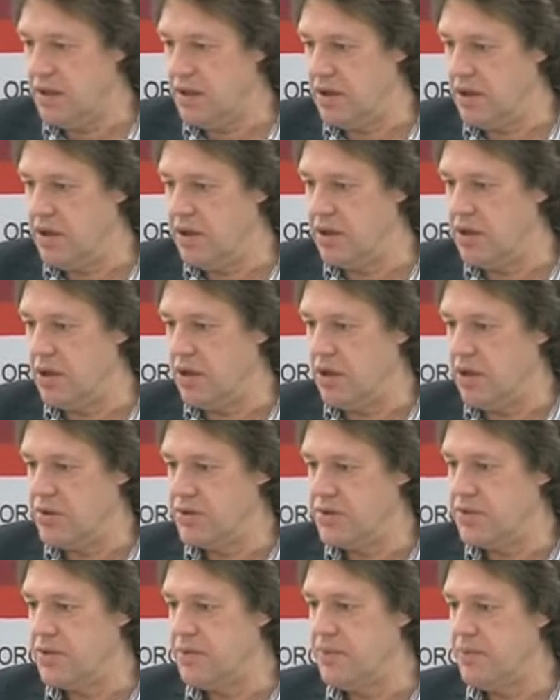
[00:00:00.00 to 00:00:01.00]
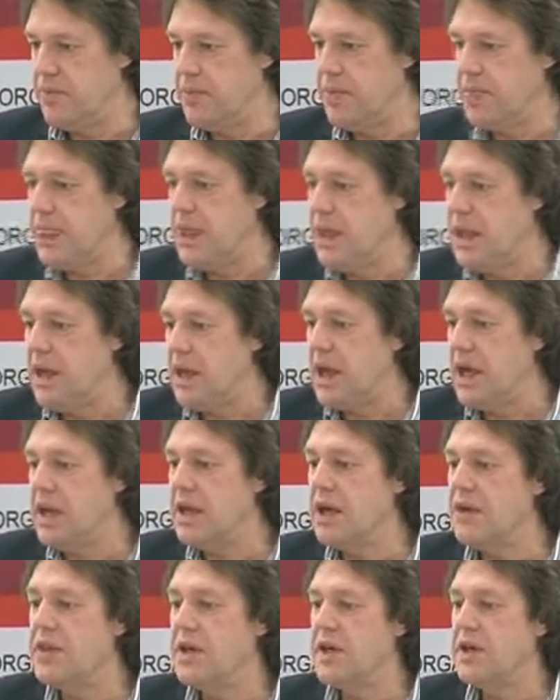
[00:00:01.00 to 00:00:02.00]
learn a lot.
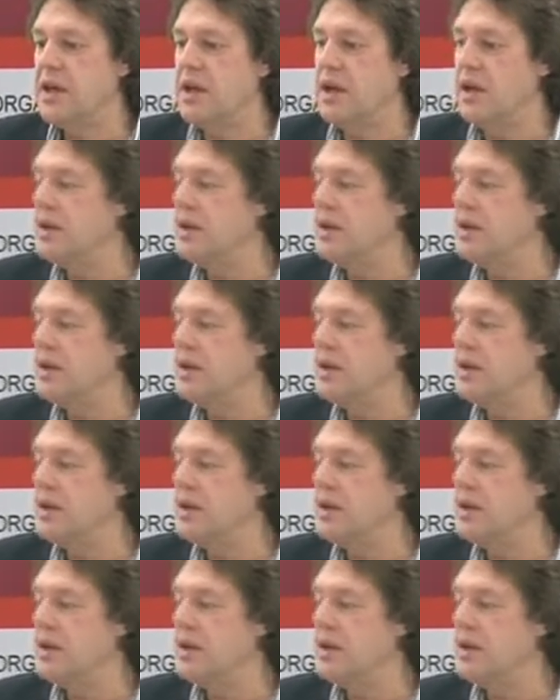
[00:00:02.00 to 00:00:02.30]
And I think